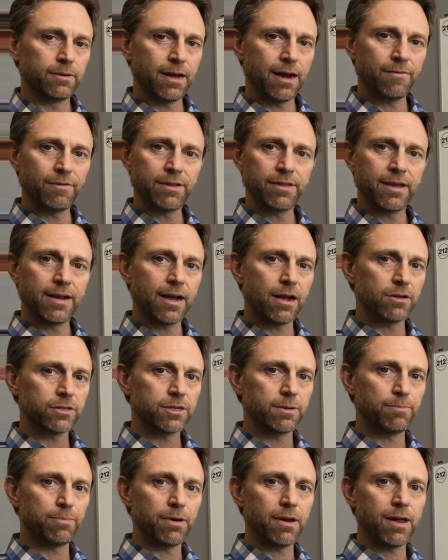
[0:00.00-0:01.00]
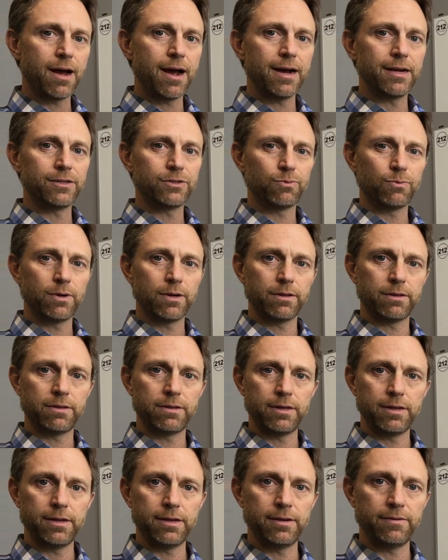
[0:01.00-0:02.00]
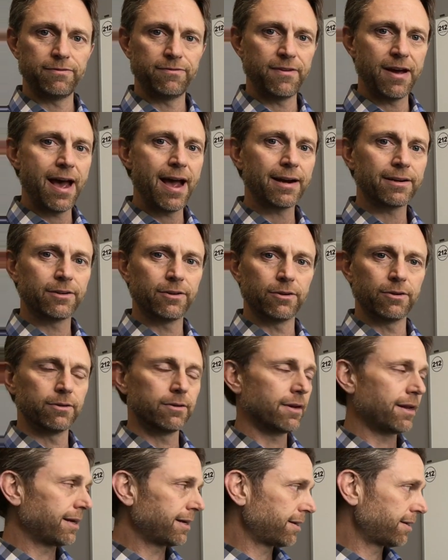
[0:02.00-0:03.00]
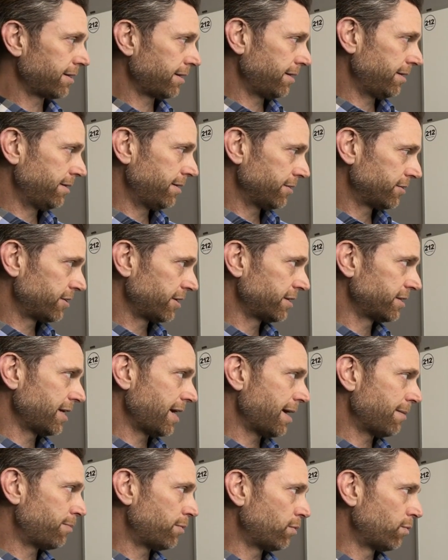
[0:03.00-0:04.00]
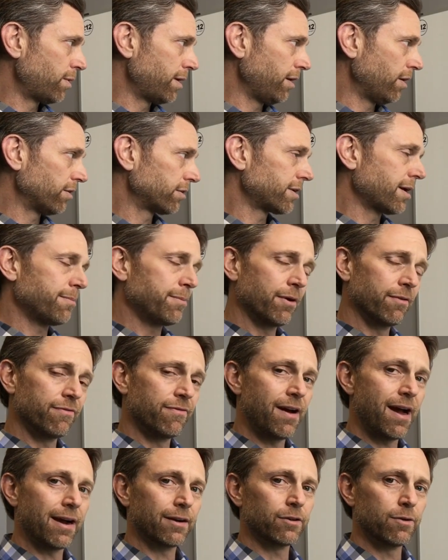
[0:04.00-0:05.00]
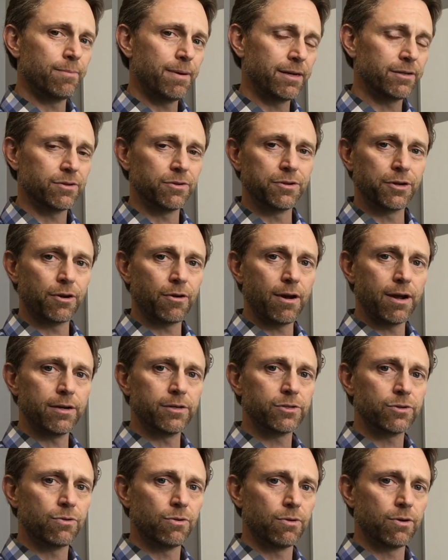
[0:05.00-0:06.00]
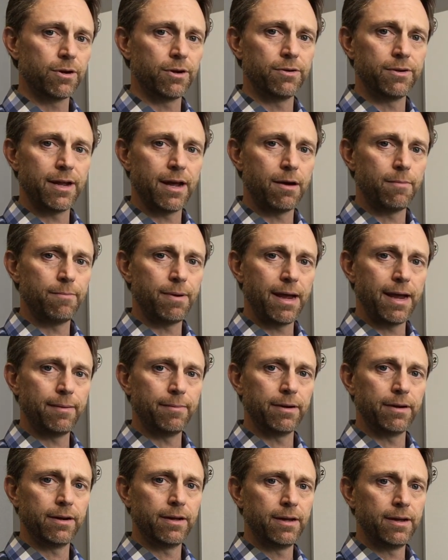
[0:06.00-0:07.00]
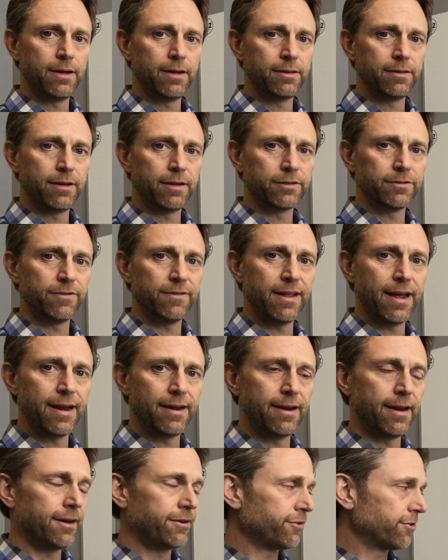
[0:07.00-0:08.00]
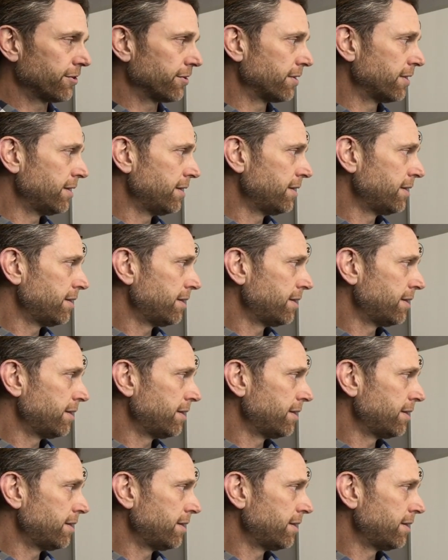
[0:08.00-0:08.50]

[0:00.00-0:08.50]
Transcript: Everything else applies with the factor. Like in this example, we looked up your factor based on your credit score, your down payment, things of that nature,